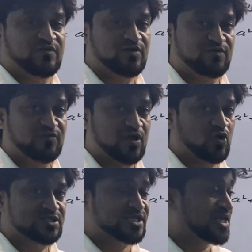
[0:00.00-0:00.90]
we are
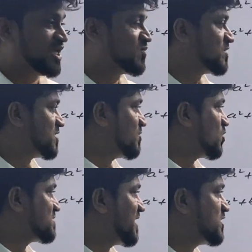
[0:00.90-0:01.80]
not seeing equation
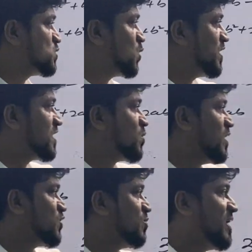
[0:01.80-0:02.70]
because there is no equal
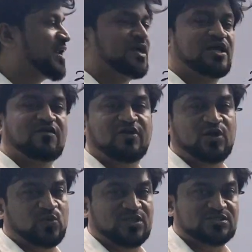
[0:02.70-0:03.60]
to mark
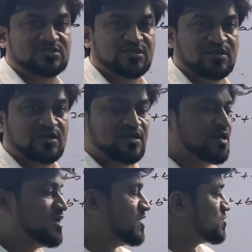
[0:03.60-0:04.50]
given to us.
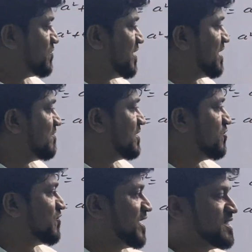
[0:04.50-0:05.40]
So whenever
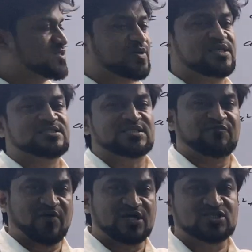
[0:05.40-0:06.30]
you find this one, this is
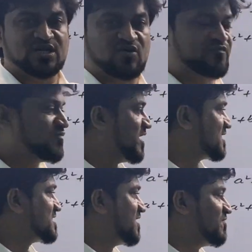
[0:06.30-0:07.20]
a function of
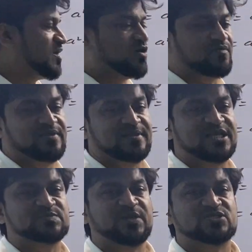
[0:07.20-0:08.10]
x and y or with
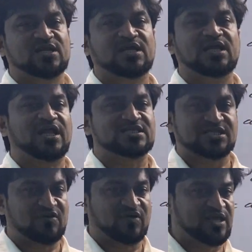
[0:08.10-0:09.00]
expression in x
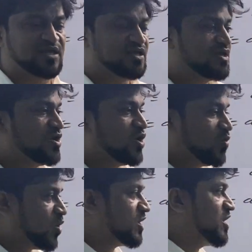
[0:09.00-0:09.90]
and y.
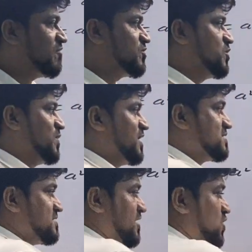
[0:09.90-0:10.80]
What you have to do
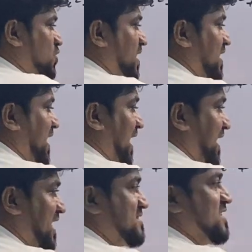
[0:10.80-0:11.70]
is, you can
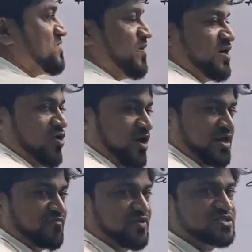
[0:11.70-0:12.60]
arrange this one in
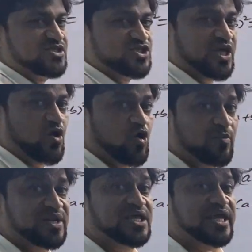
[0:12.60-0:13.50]
order. First check
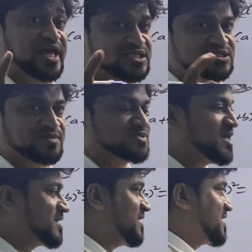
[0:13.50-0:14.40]
how many x terms
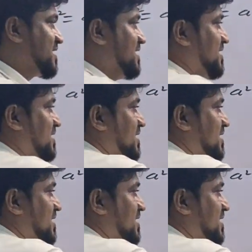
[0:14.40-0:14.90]
are there.